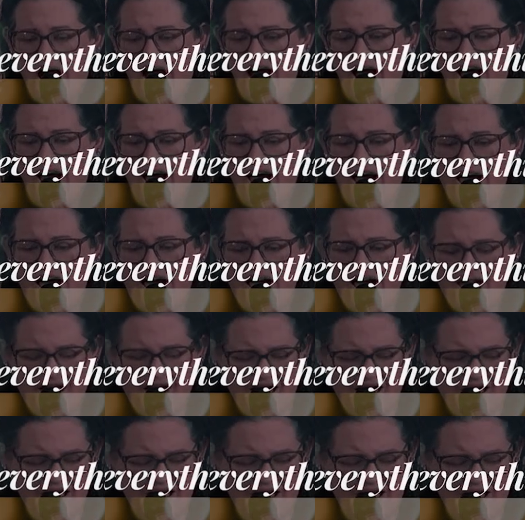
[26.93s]

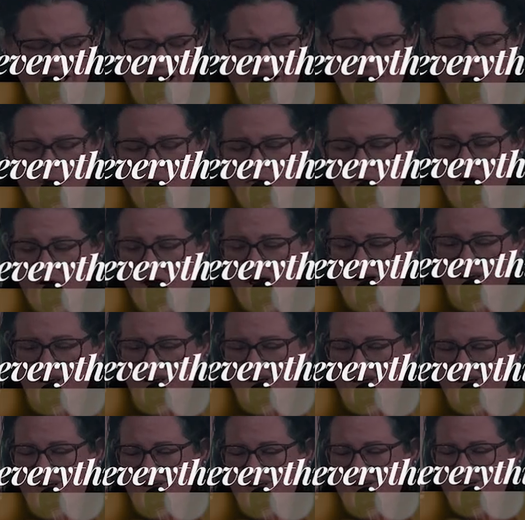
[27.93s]
I am
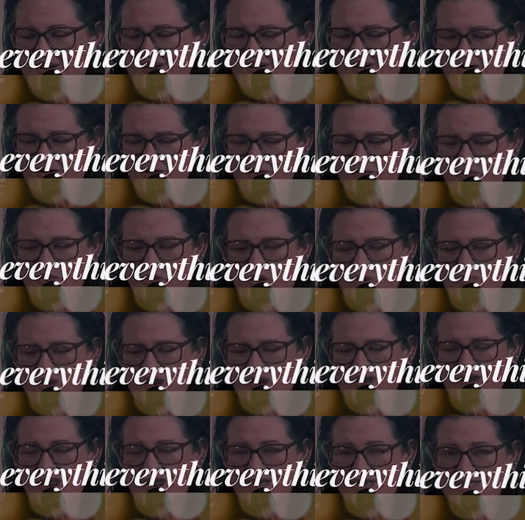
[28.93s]
ready
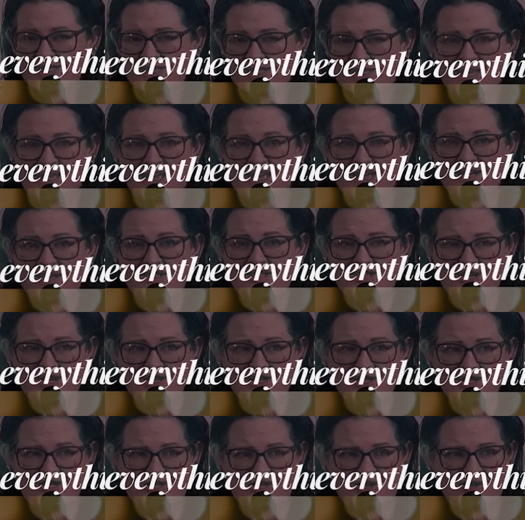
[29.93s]
for my next thing
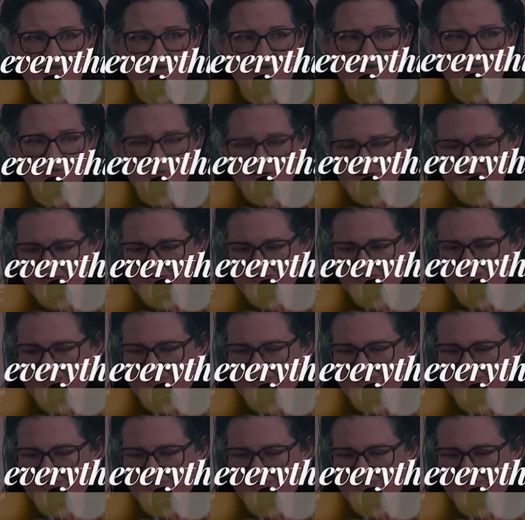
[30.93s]
to do.